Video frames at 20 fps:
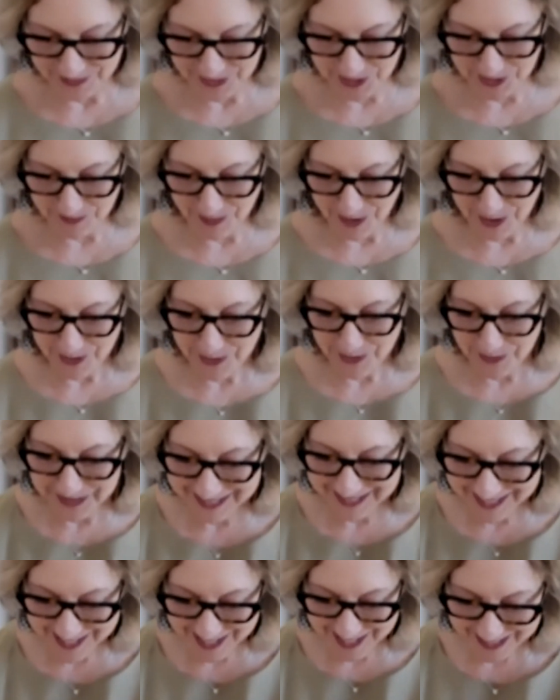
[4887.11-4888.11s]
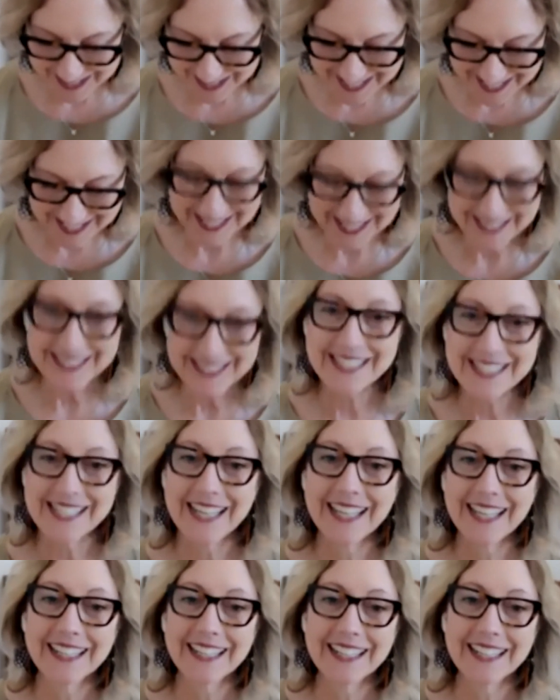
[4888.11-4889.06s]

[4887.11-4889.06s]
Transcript: tomorrow we start again at uh,